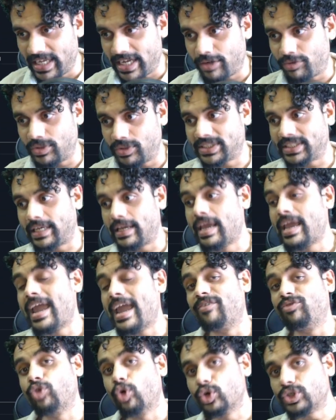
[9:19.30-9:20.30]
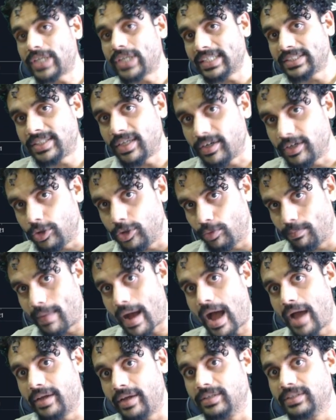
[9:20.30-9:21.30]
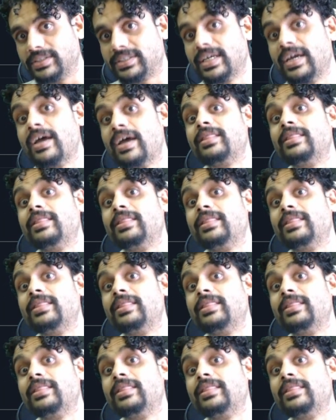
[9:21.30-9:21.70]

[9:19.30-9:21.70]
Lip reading: interesting. If those guys turn into buyers,